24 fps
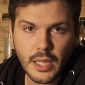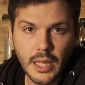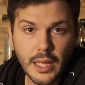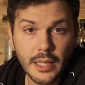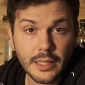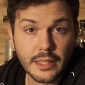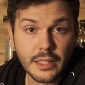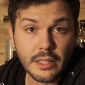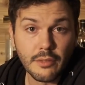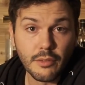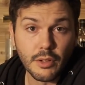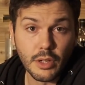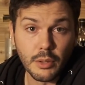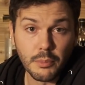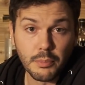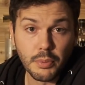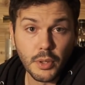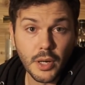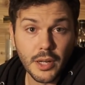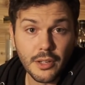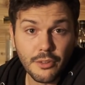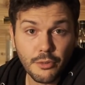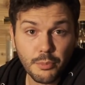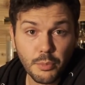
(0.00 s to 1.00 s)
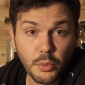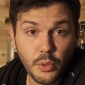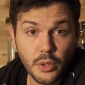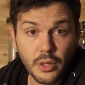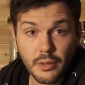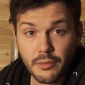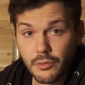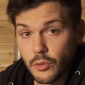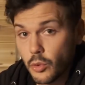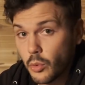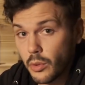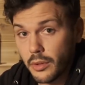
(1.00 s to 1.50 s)
And given a price
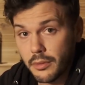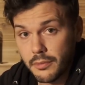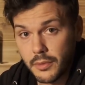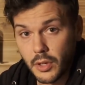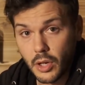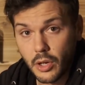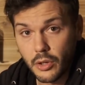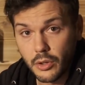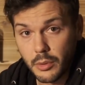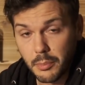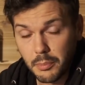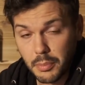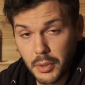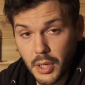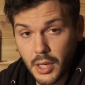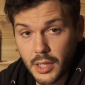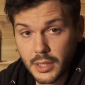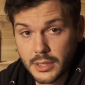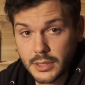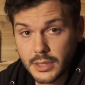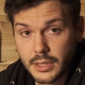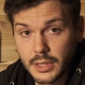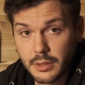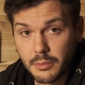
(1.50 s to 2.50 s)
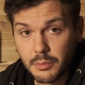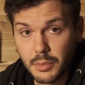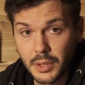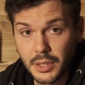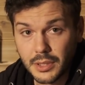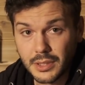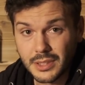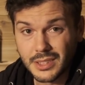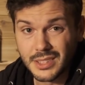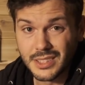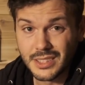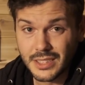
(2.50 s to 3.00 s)
point of north of $100
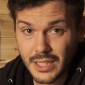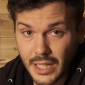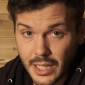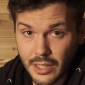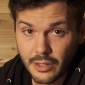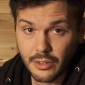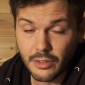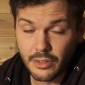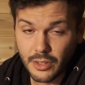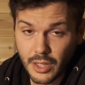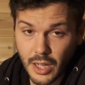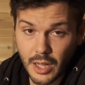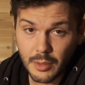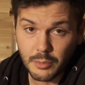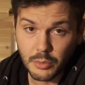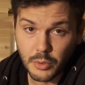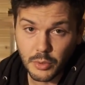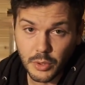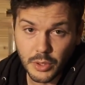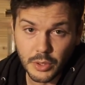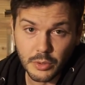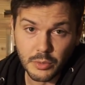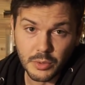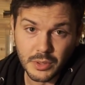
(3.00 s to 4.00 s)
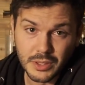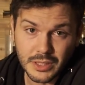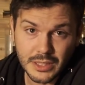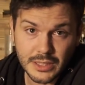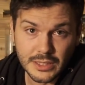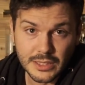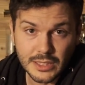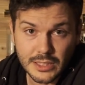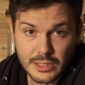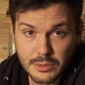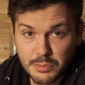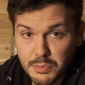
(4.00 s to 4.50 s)
compared to standard Knob Creek
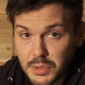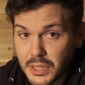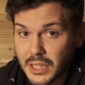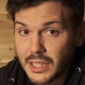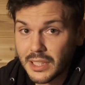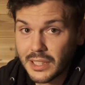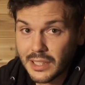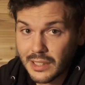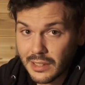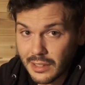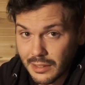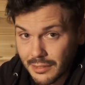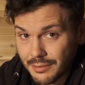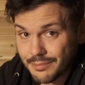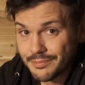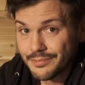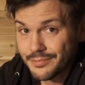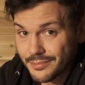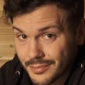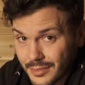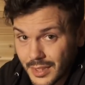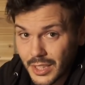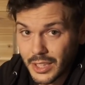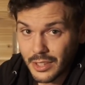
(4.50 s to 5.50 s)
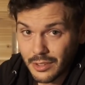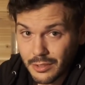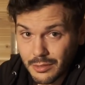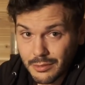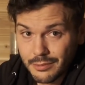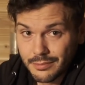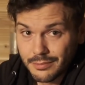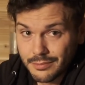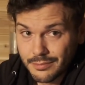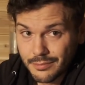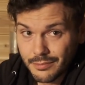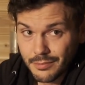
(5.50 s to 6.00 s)
releases being in the,
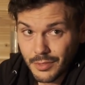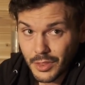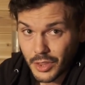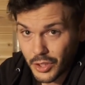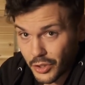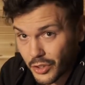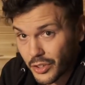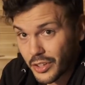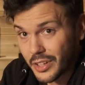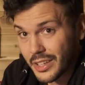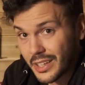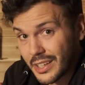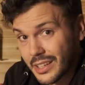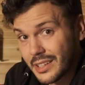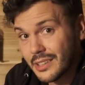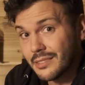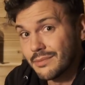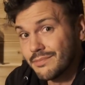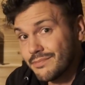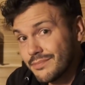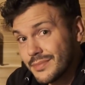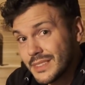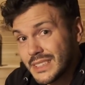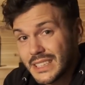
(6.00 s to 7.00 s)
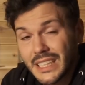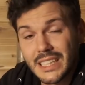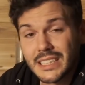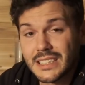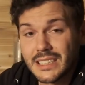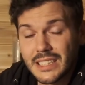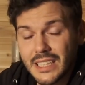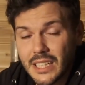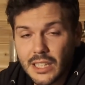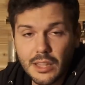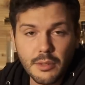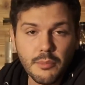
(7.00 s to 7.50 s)
30 to
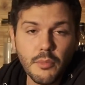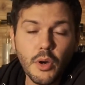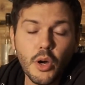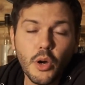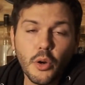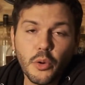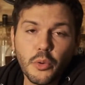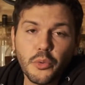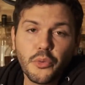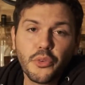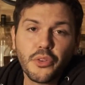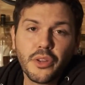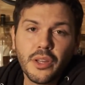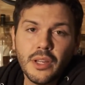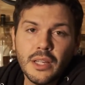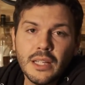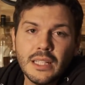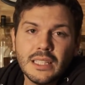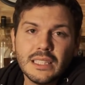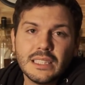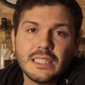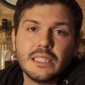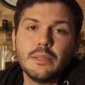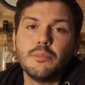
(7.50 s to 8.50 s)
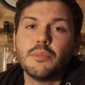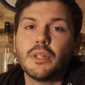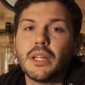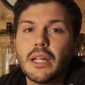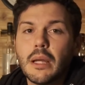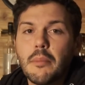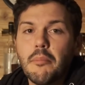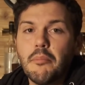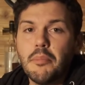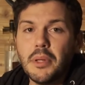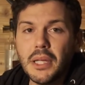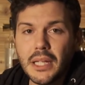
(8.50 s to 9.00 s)
60 at the most, seemed like
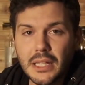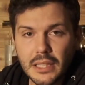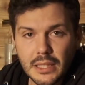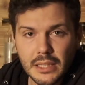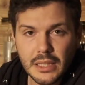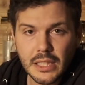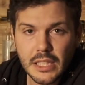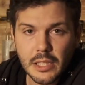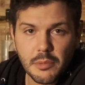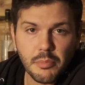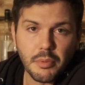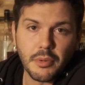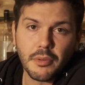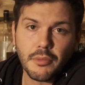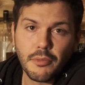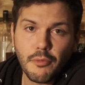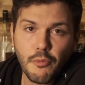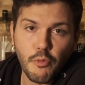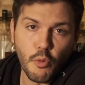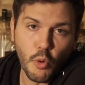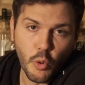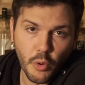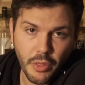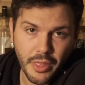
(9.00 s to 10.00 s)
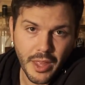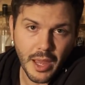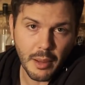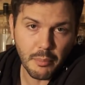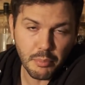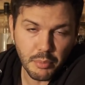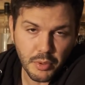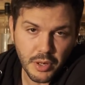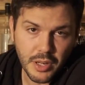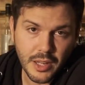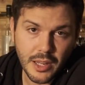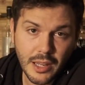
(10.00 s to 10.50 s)
a big leap for that
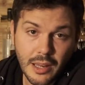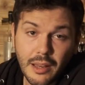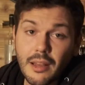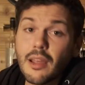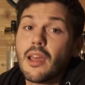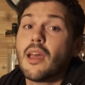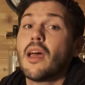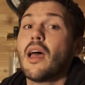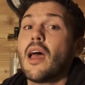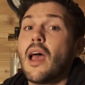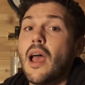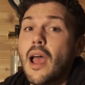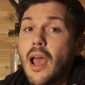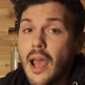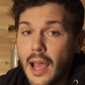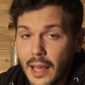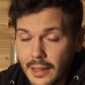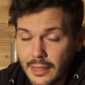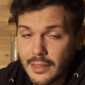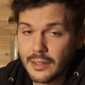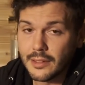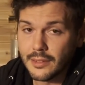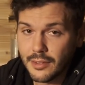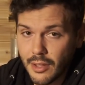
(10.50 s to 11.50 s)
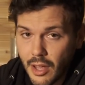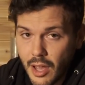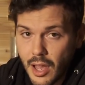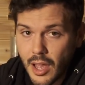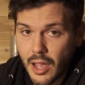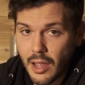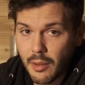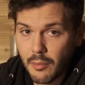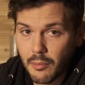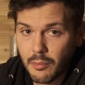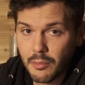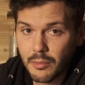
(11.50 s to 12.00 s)
brand at the
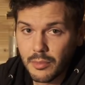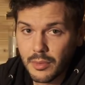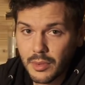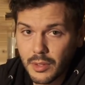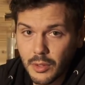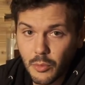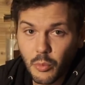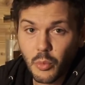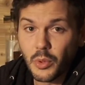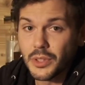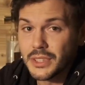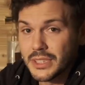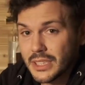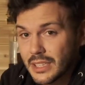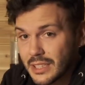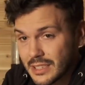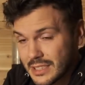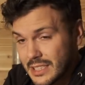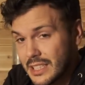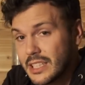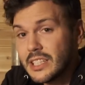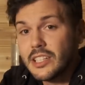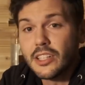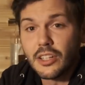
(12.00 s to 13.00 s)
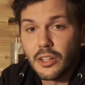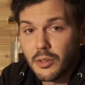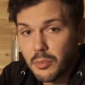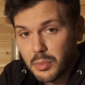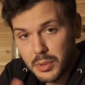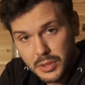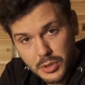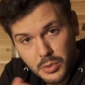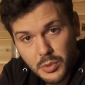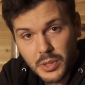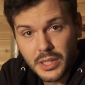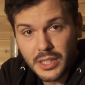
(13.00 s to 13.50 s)
time. There wasn't a tier
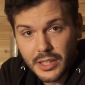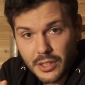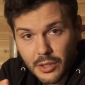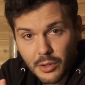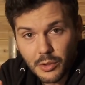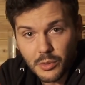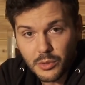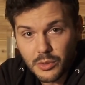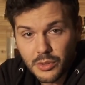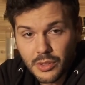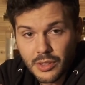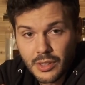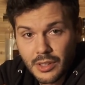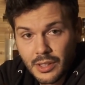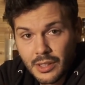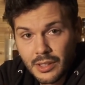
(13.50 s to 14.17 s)
between those